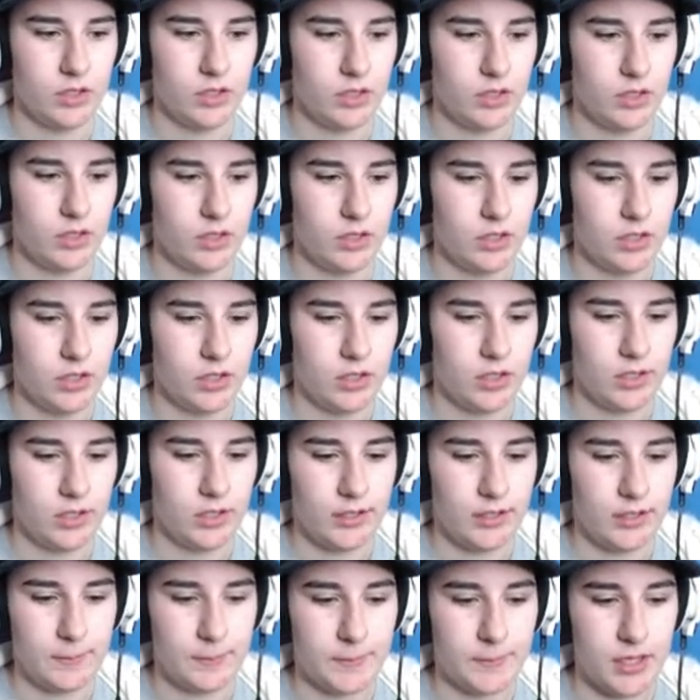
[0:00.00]
Mom is
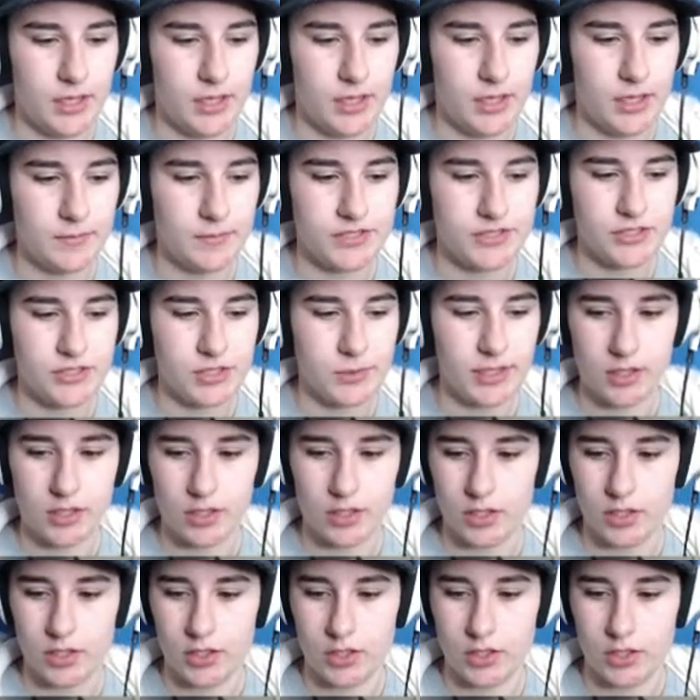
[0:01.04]
doing
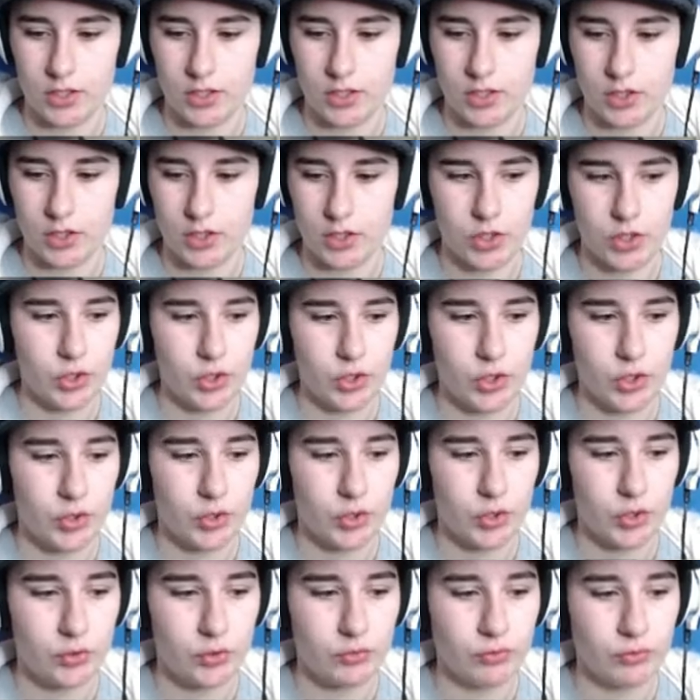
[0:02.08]
great.
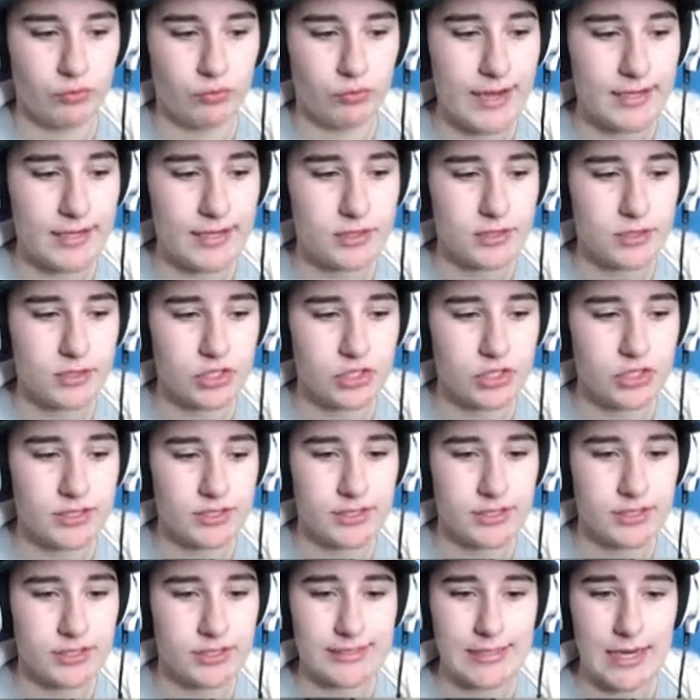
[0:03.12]
She's
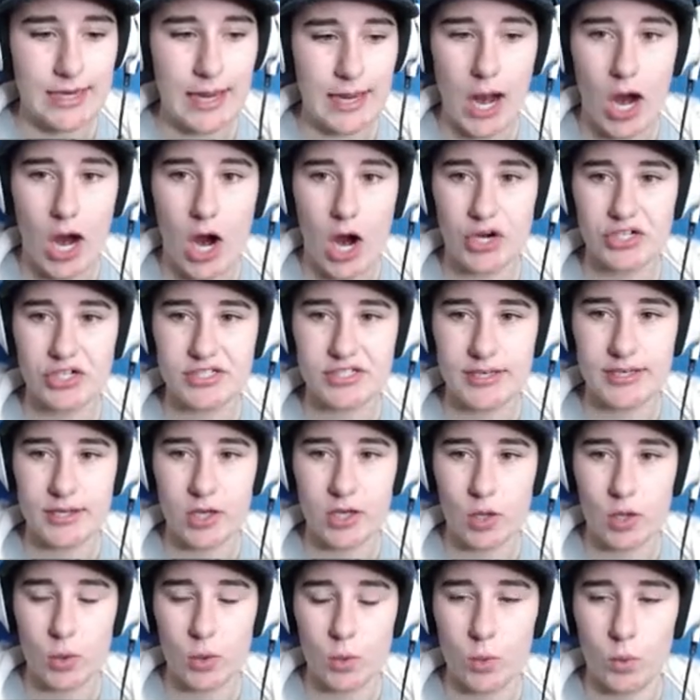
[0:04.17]
arting
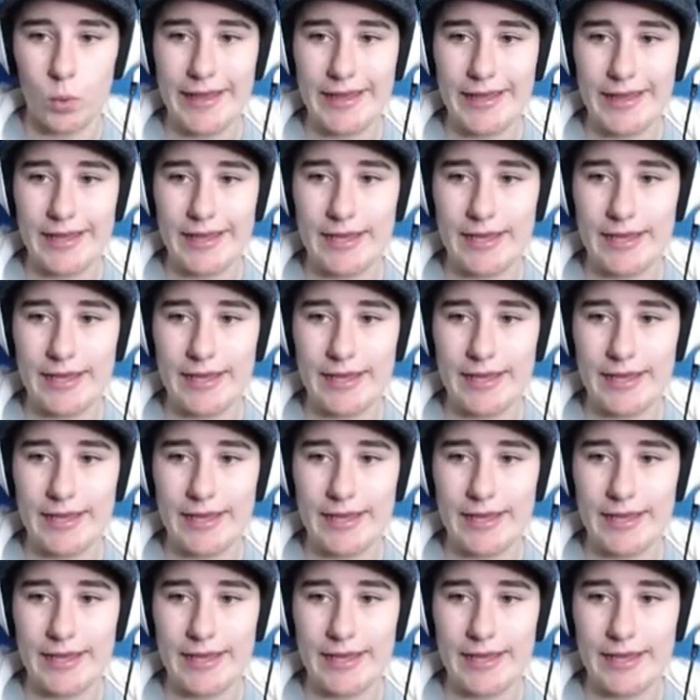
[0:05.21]
away.